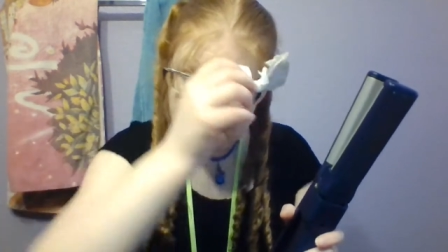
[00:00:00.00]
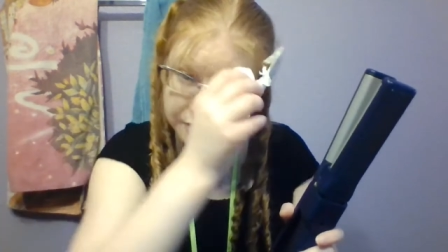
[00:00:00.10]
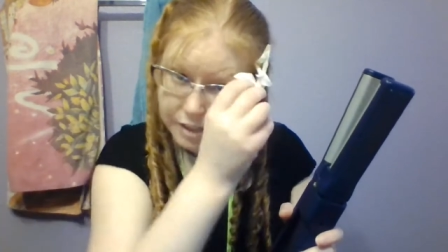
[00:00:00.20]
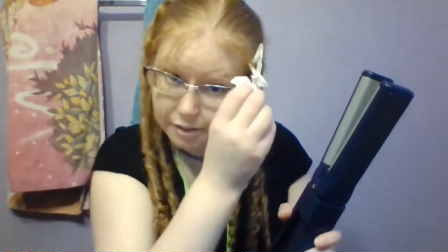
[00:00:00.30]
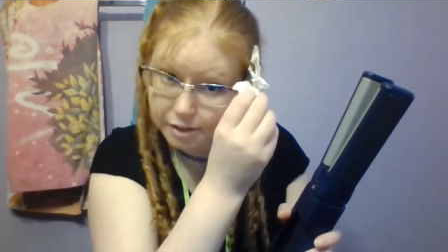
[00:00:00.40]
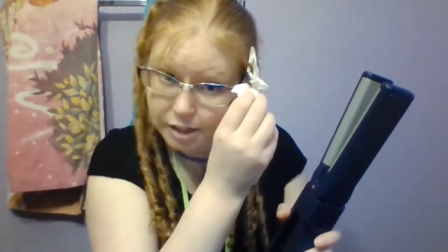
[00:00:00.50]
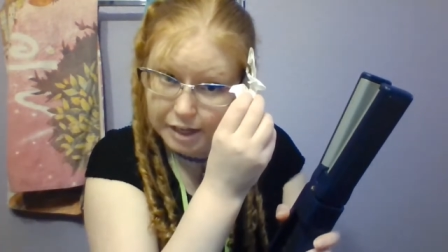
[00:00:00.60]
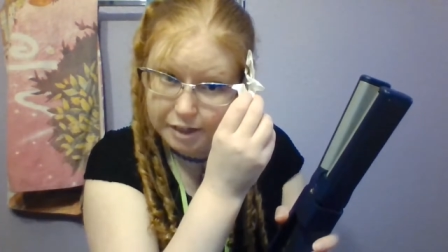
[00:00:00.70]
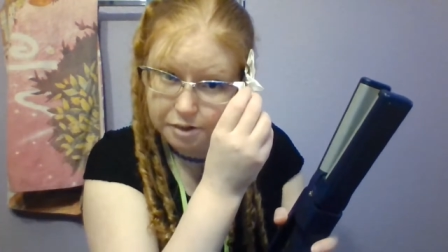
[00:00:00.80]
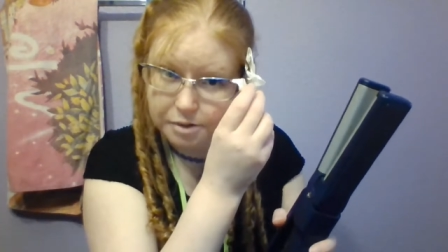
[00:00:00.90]
if they were
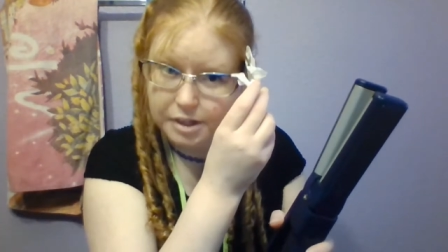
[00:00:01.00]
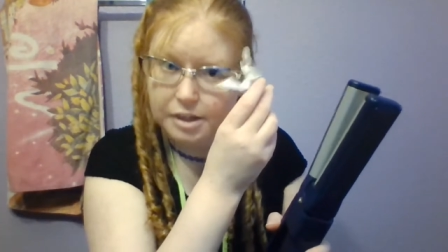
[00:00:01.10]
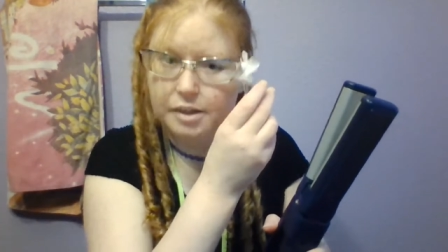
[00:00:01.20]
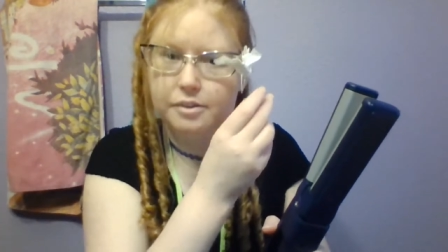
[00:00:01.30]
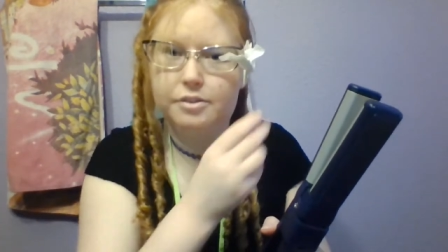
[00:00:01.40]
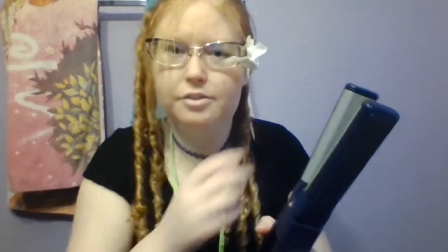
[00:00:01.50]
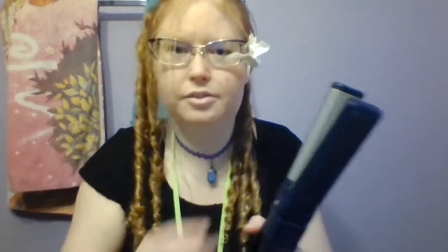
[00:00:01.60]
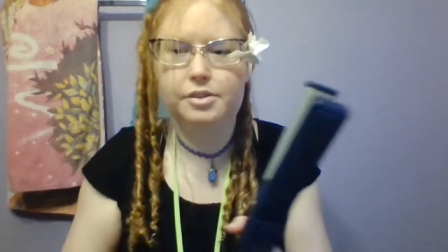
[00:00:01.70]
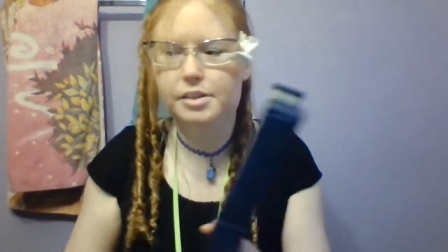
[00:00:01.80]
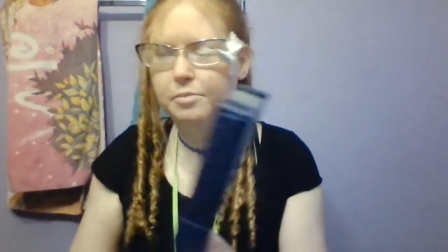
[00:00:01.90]
like going, if
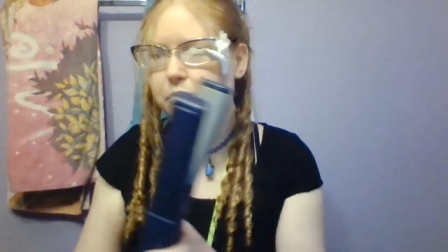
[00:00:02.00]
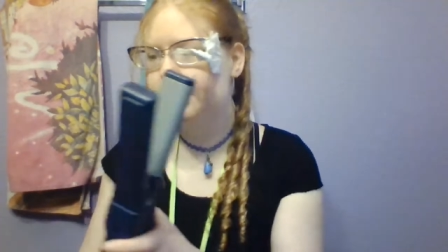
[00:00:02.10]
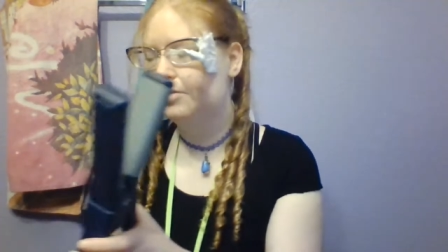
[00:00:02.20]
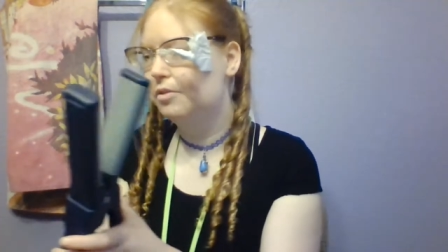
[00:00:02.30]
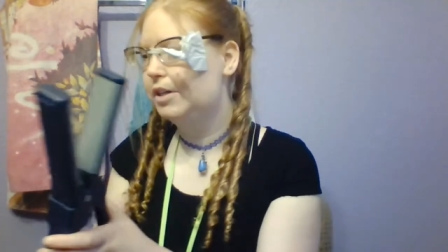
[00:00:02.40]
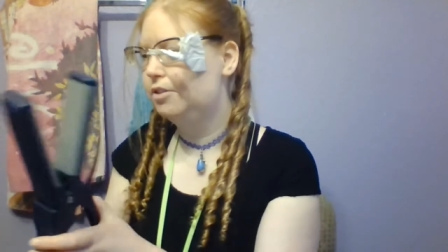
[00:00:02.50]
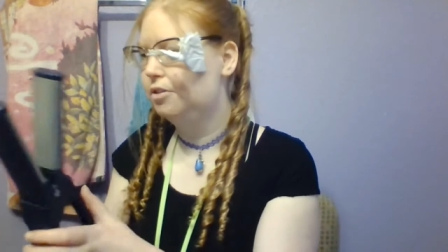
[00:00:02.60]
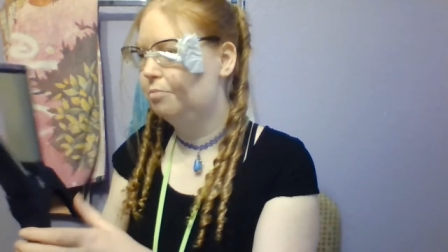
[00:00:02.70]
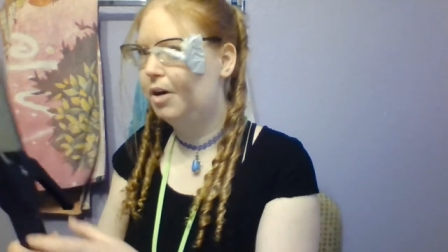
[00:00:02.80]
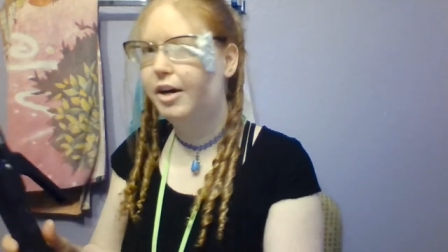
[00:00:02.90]
someone was going
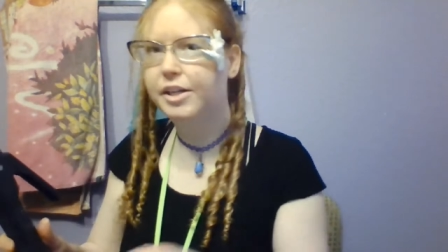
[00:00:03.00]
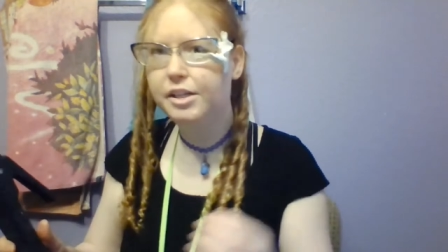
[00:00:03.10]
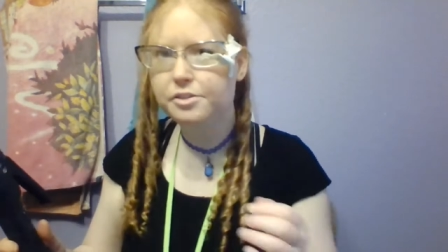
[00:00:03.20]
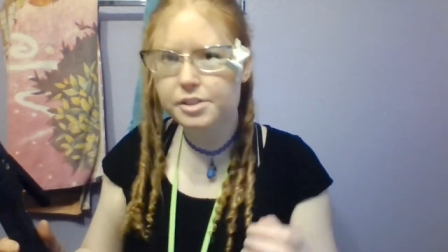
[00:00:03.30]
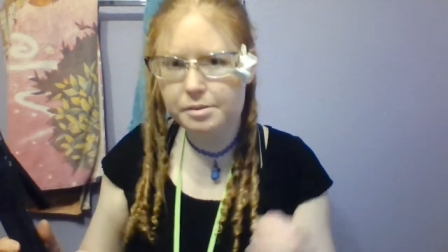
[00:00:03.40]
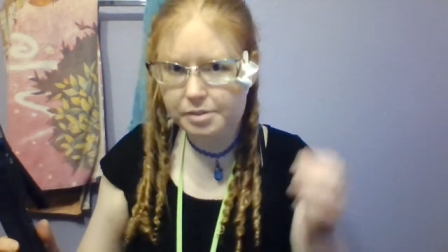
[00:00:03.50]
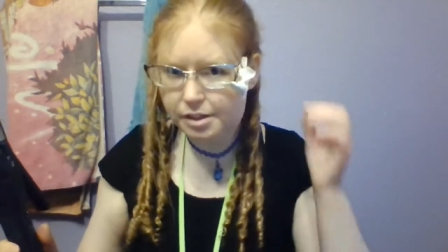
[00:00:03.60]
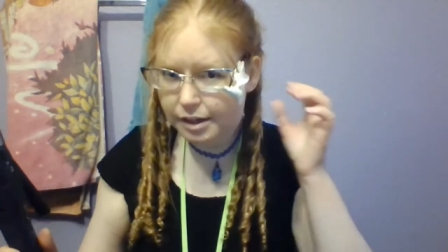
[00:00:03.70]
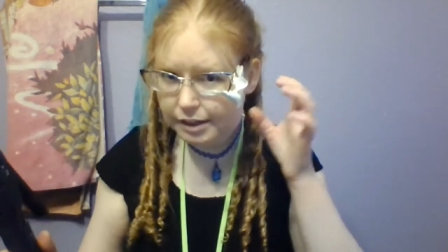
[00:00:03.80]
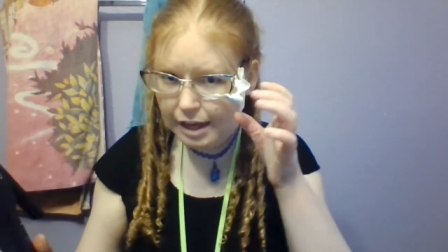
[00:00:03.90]
to a party or something
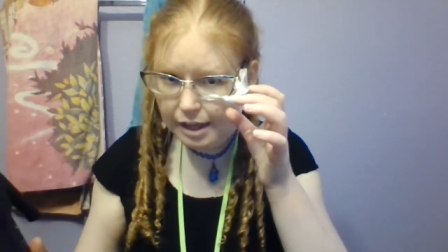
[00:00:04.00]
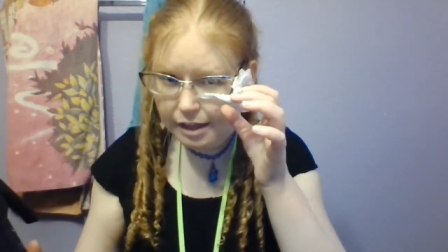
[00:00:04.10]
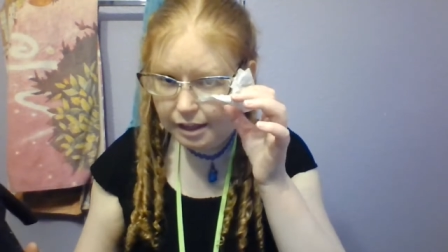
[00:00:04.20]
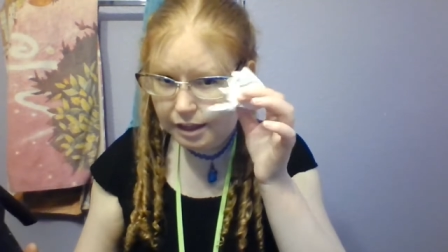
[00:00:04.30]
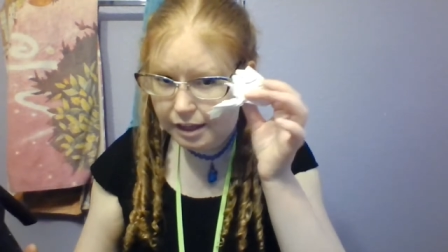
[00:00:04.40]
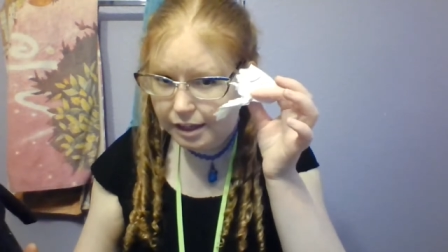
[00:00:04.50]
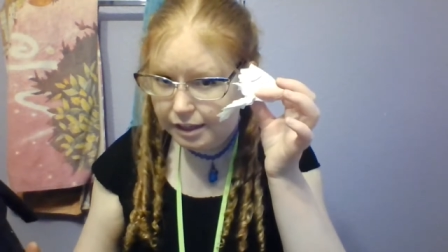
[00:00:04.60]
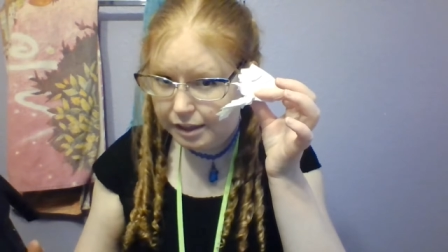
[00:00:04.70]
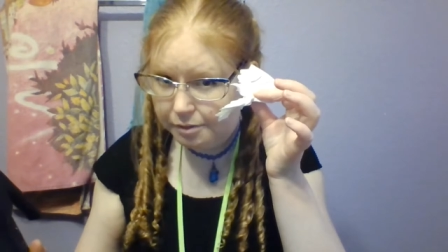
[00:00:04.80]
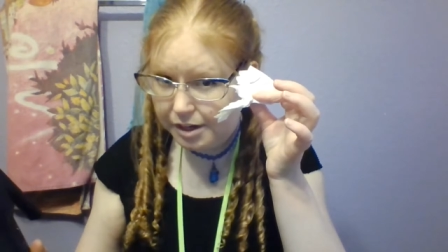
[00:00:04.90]
like that,
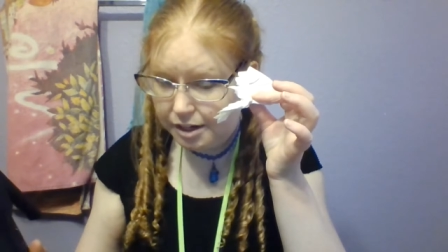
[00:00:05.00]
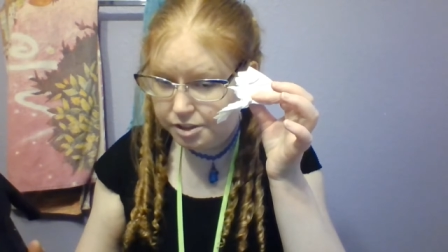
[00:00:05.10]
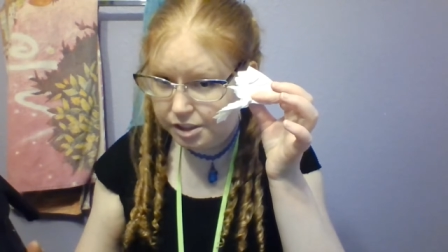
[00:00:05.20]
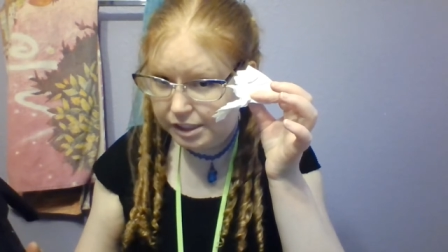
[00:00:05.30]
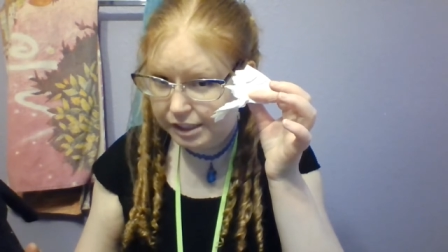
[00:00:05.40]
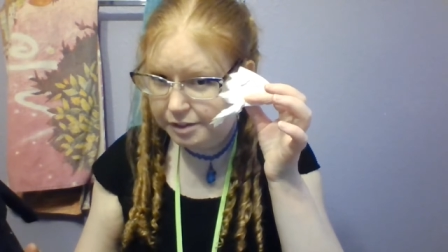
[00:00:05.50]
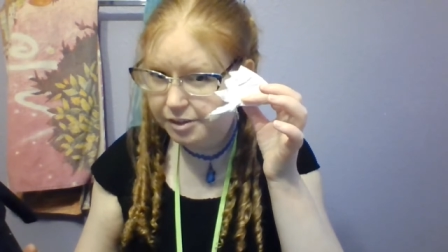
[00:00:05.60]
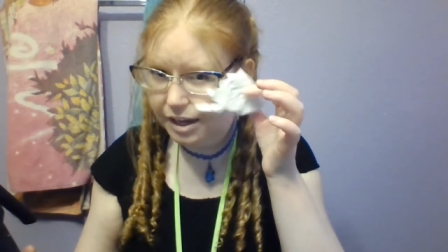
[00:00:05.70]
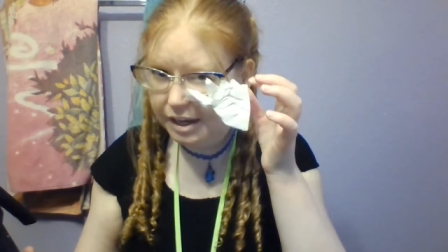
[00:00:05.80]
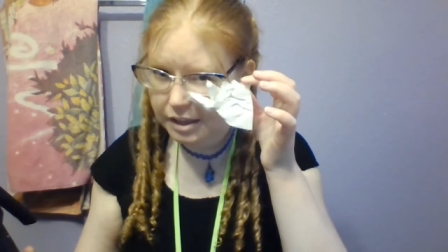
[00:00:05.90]
they would actually leave
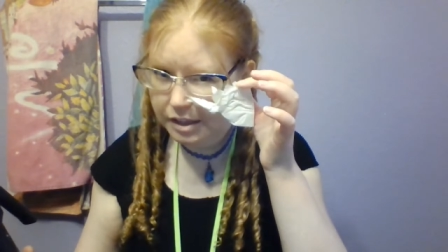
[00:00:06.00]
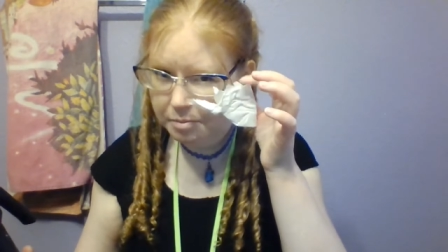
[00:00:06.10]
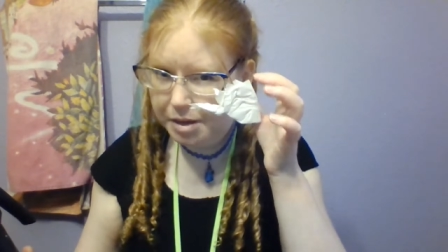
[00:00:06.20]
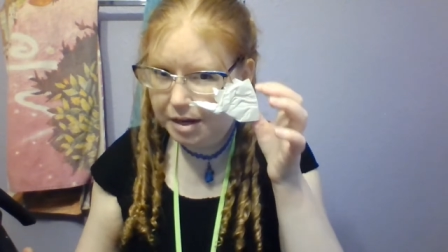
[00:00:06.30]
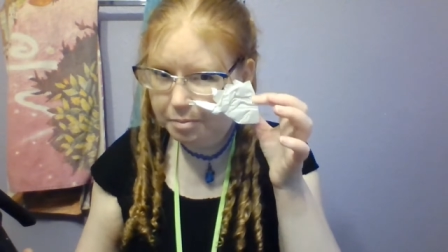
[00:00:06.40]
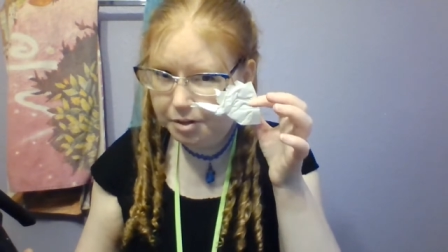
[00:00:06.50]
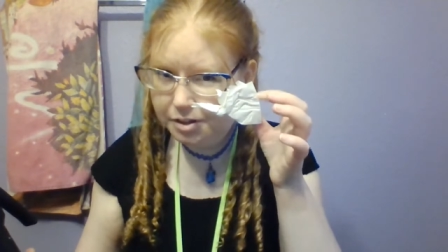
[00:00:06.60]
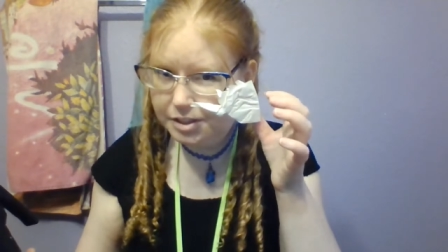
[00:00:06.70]
it in the paper